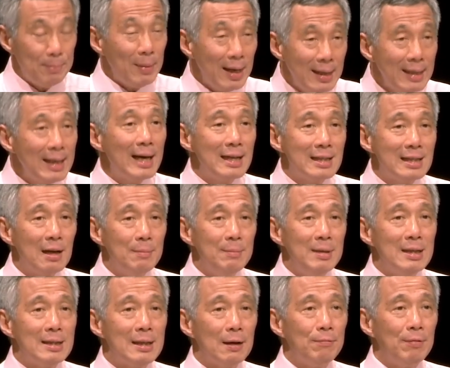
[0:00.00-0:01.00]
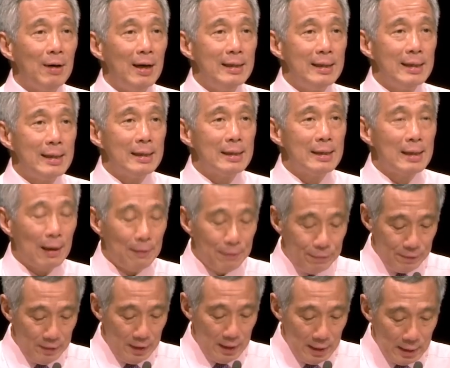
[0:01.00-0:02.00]
Many S M Es are finding it
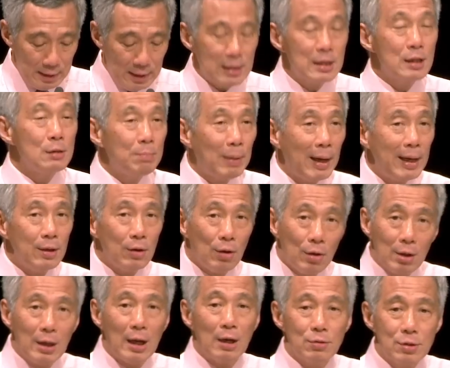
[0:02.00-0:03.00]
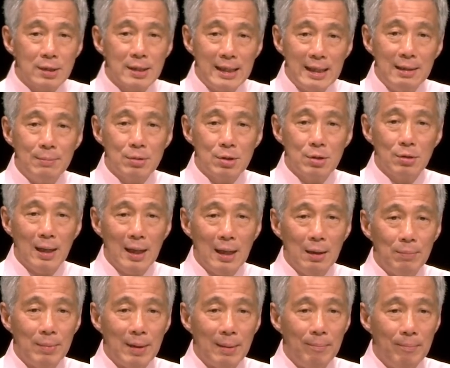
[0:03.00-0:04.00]
tough, despite all our schemes to
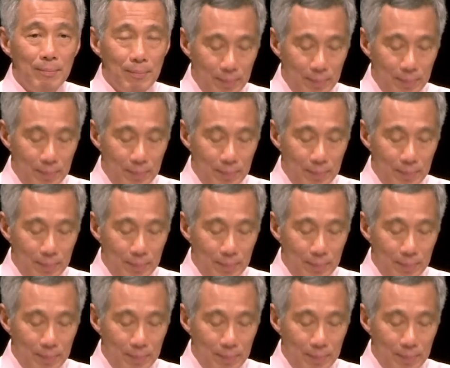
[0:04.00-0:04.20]
help them.